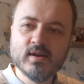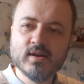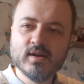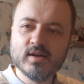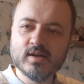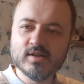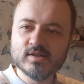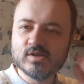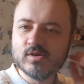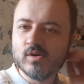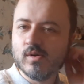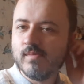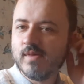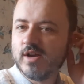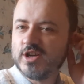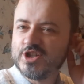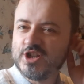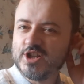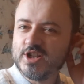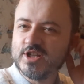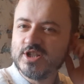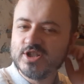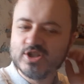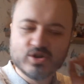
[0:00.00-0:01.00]
It's not
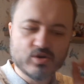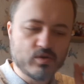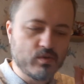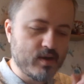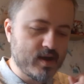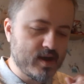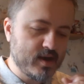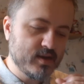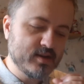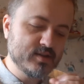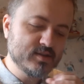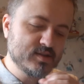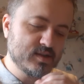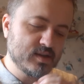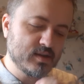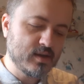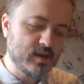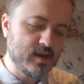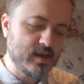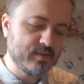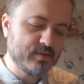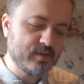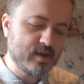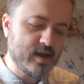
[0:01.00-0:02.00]
measured in squares
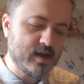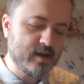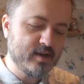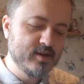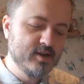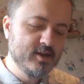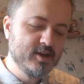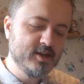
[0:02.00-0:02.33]
like that.